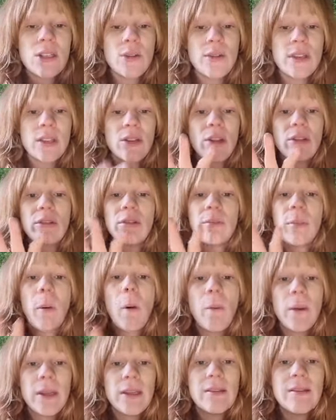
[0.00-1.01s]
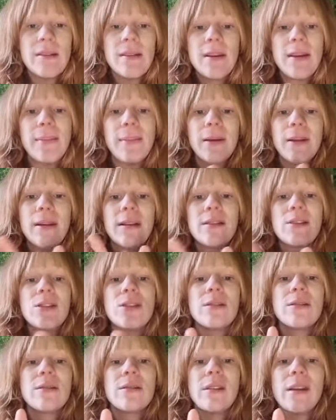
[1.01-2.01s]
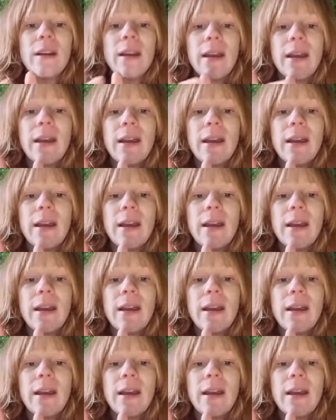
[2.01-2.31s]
so it's not pointy, but it's